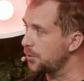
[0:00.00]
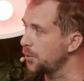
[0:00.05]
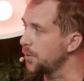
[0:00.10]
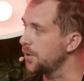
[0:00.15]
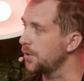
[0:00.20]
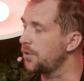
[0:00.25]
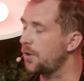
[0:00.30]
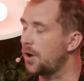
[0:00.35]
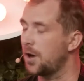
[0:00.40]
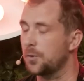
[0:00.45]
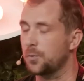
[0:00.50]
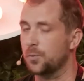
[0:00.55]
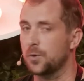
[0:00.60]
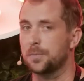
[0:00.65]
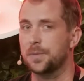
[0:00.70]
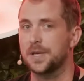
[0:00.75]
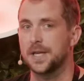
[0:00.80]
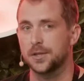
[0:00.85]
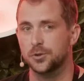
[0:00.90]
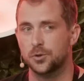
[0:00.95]
who he thought
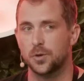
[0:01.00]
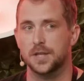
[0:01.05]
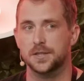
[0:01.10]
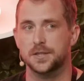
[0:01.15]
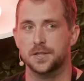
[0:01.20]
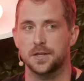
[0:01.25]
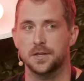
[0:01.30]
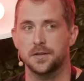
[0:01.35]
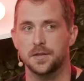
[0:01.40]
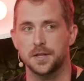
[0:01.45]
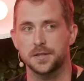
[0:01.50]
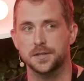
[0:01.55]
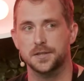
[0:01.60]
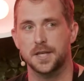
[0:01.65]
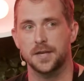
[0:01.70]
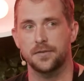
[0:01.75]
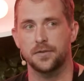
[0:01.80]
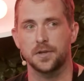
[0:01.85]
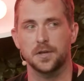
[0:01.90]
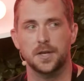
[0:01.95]
would be interested in this,
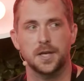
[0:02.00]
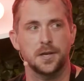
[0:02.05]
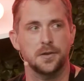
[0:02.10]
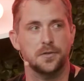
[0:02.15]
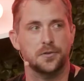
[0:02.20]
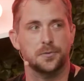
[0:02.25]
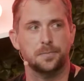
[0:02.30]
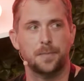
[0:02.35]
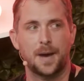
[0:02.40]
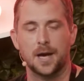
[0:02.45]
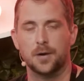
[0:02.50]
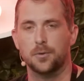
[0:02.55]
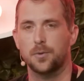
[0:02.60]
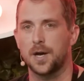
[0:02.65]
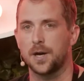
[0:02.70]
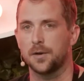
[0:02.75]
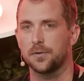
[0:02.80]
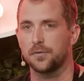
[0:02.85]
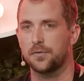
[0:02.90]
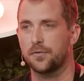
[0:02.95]
given Keith's
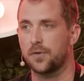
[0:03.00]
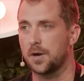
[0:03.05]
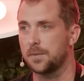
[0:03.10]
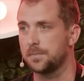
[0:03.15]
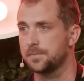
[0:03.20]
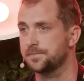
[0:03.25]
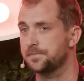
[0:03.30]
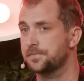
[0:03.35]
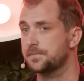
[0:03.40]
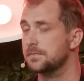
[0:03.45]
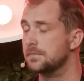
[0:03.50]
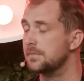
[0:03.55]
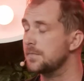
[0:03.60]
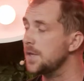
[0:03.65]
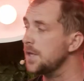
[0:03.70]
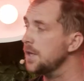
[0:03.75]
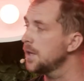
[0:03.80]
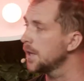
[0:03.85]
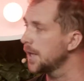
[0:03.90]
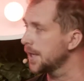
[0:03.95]
background from
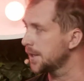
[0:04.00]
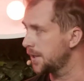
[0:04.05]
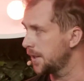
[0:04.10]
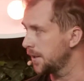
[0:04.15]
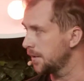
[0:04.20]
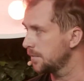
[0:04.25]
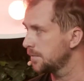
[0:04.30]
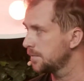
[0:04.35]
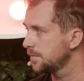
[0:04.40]
LinkedIn.